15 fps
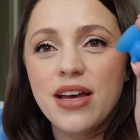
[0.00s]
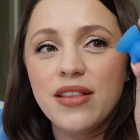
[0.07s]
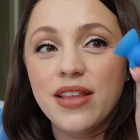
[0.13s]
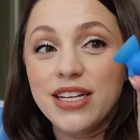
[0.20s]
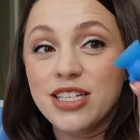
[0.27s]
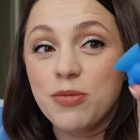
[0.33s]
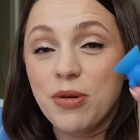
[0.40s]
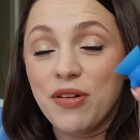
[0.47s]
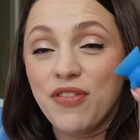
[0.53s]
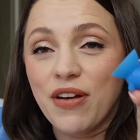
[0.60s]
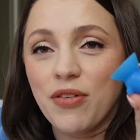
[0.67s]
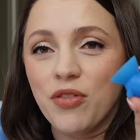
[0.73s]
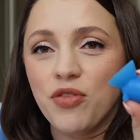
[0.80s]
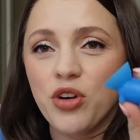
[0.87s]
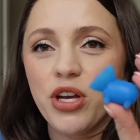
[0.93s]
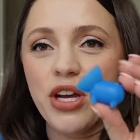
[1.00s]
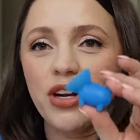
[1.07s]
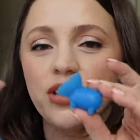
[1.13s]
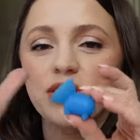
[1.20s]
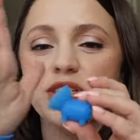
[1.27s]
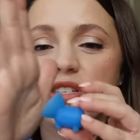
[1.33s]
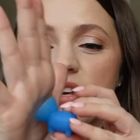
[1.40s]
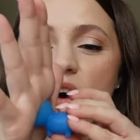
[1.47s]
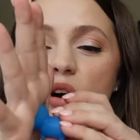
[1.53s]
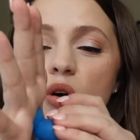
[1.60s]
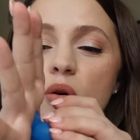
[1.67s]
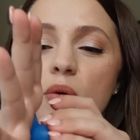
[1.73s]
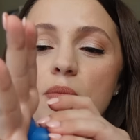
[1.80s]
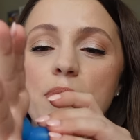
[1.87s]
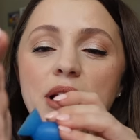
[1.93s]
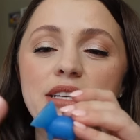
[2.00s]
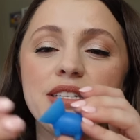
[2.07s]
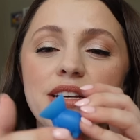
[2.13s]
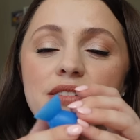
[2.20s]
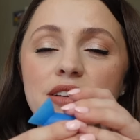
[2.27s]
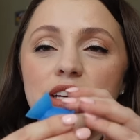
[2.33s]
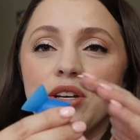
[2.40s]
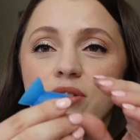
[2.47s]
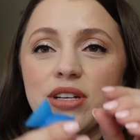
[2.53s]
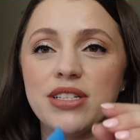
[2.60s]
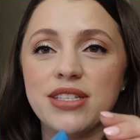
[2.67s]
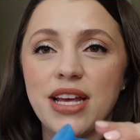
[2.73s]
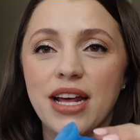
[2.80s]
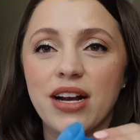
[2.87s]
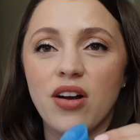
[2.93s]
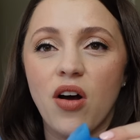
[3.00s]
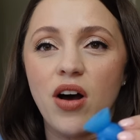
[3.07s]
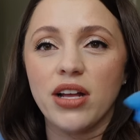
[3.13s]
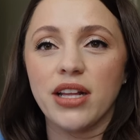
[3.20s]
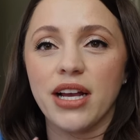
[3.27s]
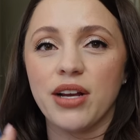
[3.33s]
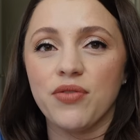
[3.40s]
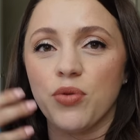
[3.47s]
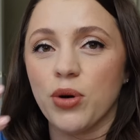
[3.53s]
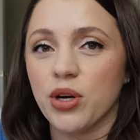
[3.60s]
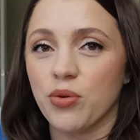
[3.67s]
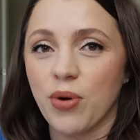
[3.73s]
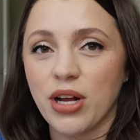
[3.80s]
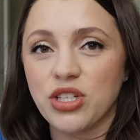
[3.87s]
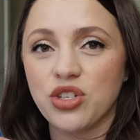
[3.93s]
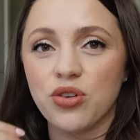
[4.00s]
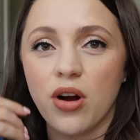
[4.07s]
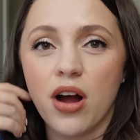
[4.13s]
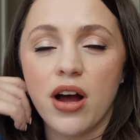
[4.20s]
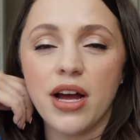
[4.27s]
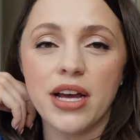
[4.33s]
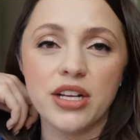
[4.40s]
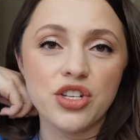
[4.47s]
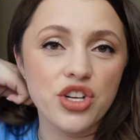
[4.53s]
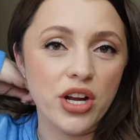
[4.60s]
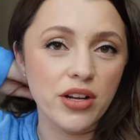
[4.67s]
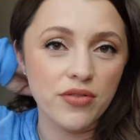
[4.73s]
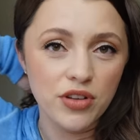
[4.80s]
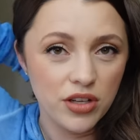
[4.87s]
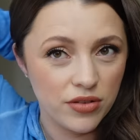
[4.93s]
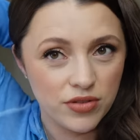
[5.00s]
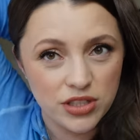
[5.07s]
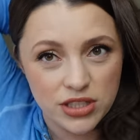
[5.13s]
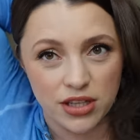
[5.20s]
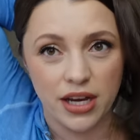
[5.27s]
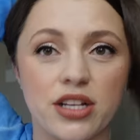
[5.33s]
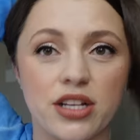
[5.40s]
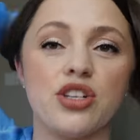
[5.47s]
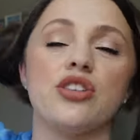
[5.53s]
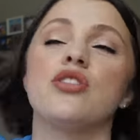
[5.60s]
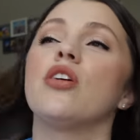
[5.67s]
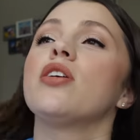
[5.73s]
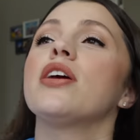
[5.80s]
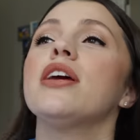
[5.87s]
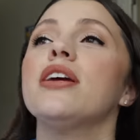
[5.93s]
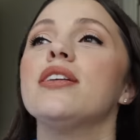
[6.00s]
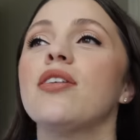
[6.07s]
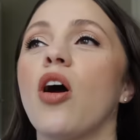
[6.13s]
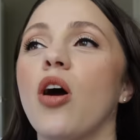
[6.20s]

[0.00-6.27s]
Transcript: These have been a favorite for years. So basically you can set it on, like if we're at a restaurant and Genevieve is she's already eaten.